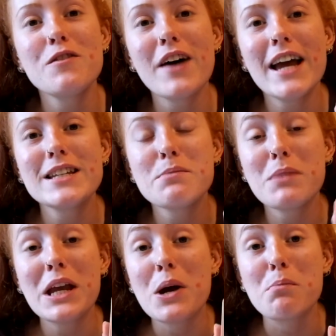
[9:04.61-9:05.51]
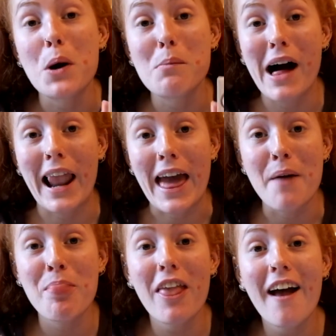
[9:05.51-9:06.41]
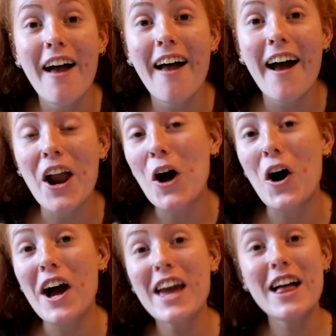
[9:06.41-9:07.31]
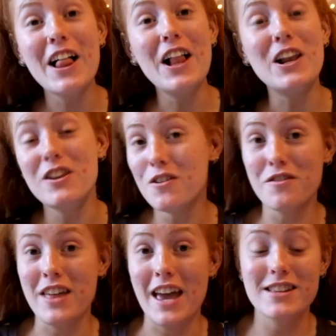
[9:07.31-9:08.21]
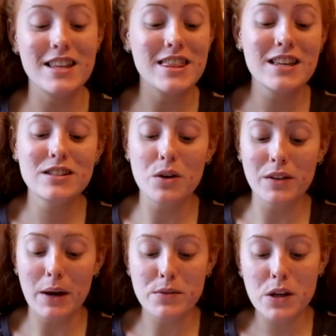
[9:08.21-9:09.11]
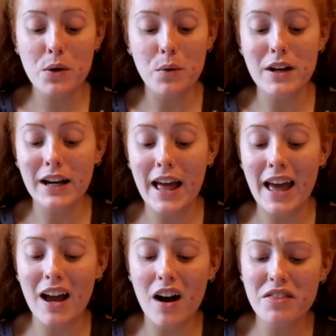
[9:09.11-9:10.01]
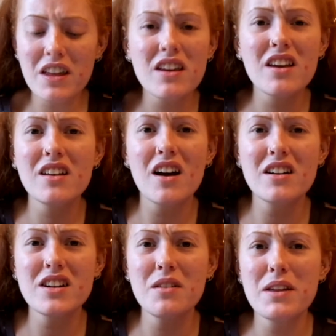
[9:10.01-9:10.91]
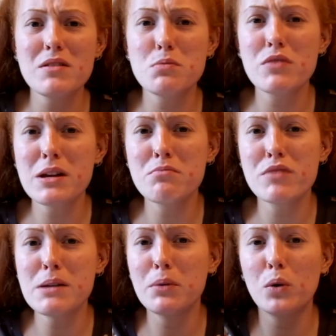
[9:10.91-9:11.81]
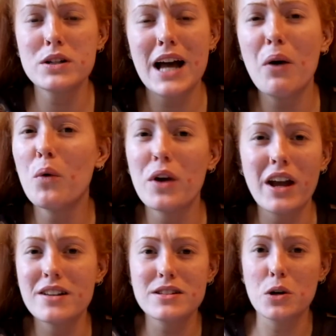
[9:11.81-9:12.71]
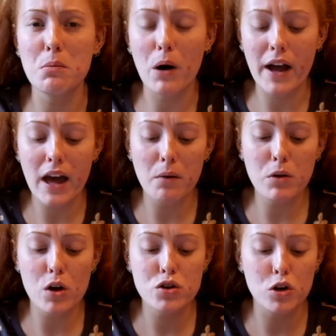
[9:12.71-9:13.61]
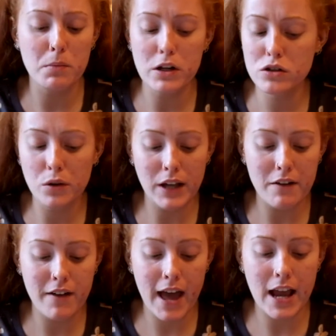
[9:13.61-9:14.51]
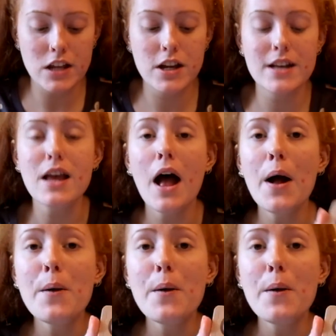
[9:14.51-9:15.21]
Too Faced Peanut Butter palette, and I love this. This sold out so quickly. I don't know whether it's re-bought out or you can still buy it. I'm not sure, but it sold out for ages.